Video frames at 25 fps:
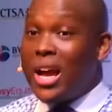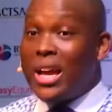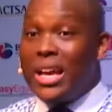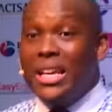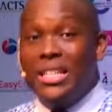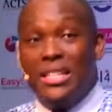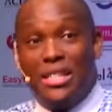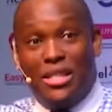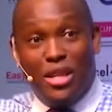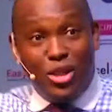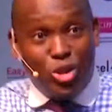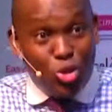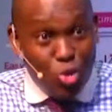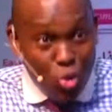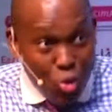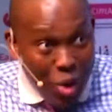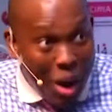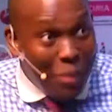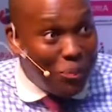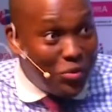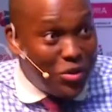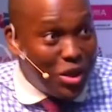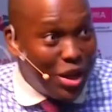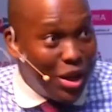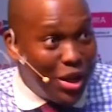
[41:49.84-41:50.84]
has
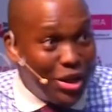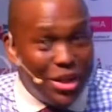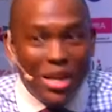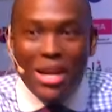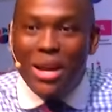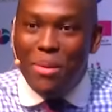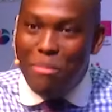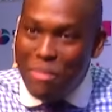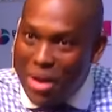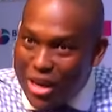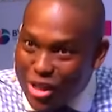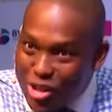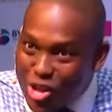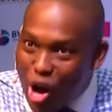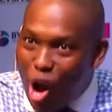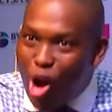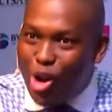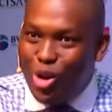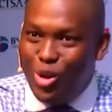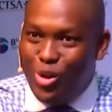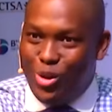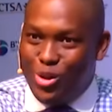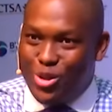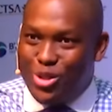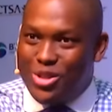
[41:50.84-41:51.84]
disrupted
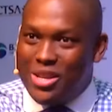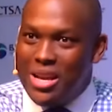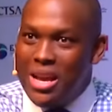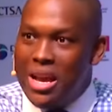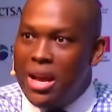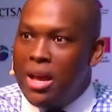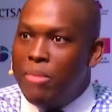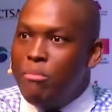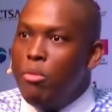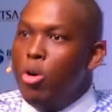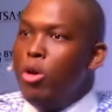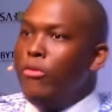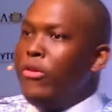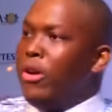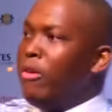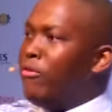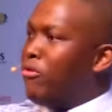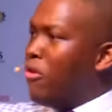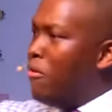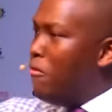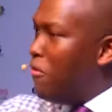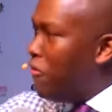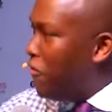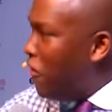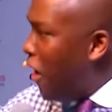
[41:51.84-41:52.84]
McDonald's, moving
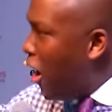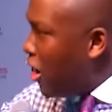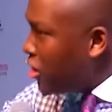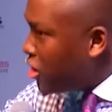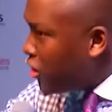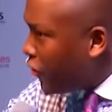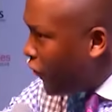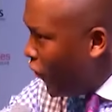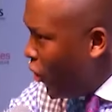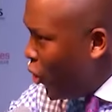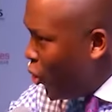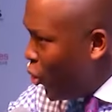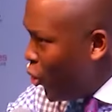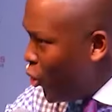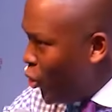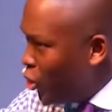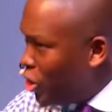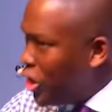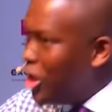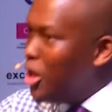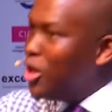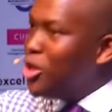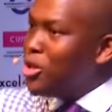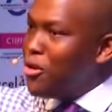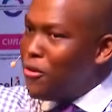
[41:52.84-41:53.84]
from fast
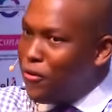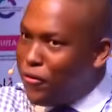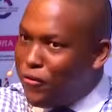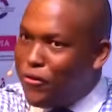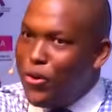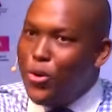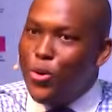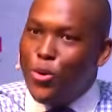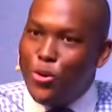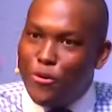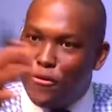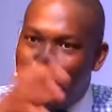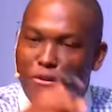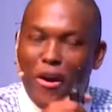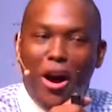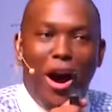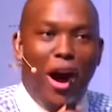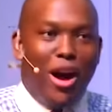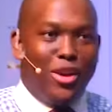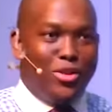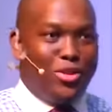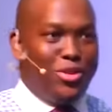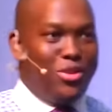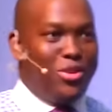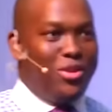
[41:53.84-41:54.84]
food to food
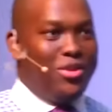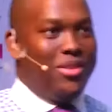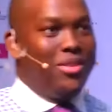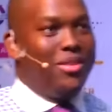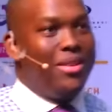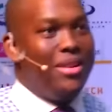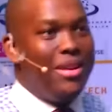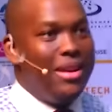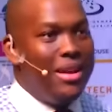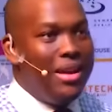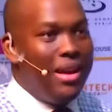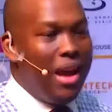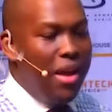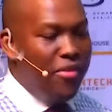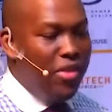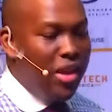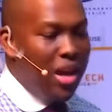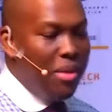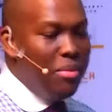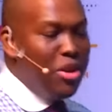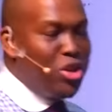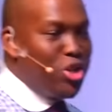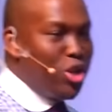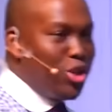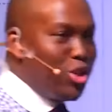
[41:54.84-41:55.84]
fast. And the
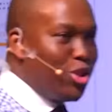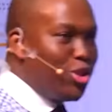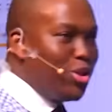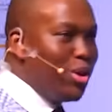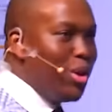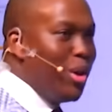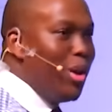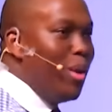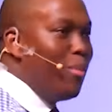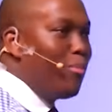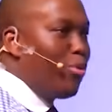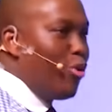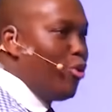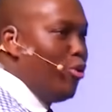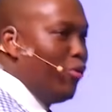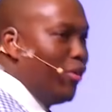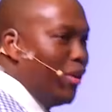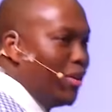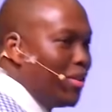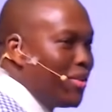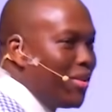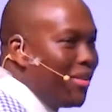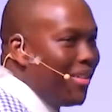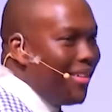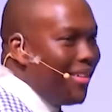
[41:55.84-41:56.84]
images prove it.